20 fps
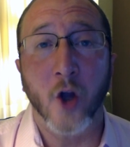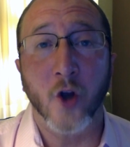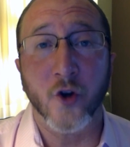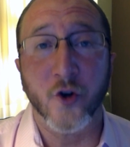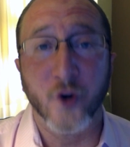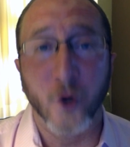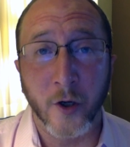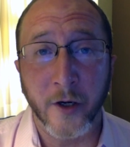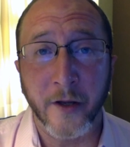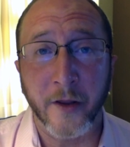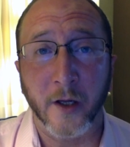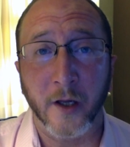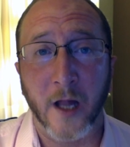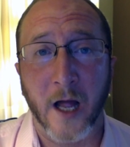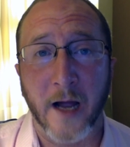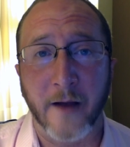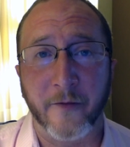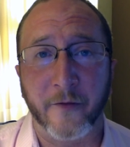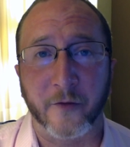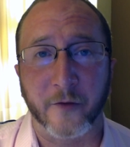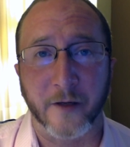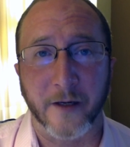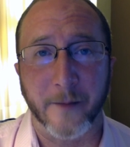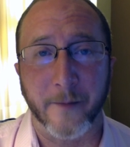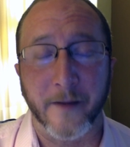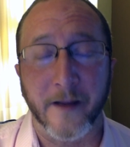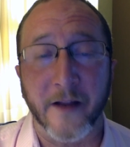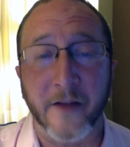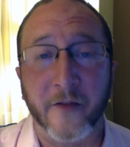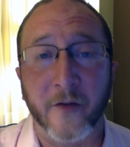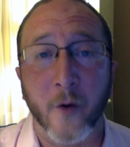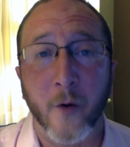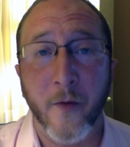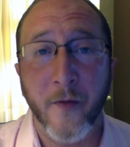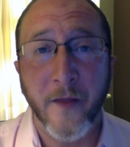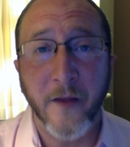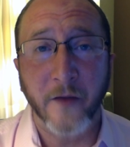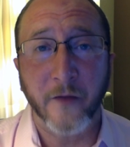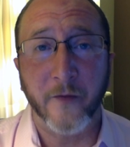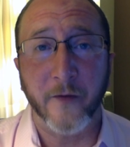during the live stream, and so in
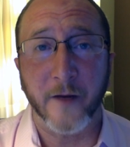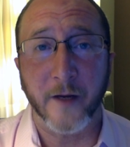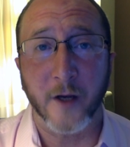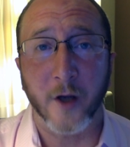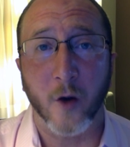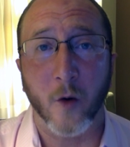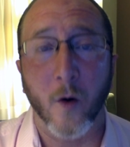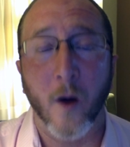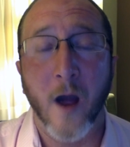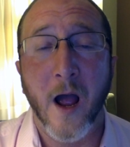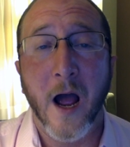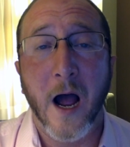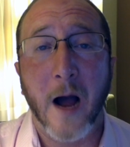this video,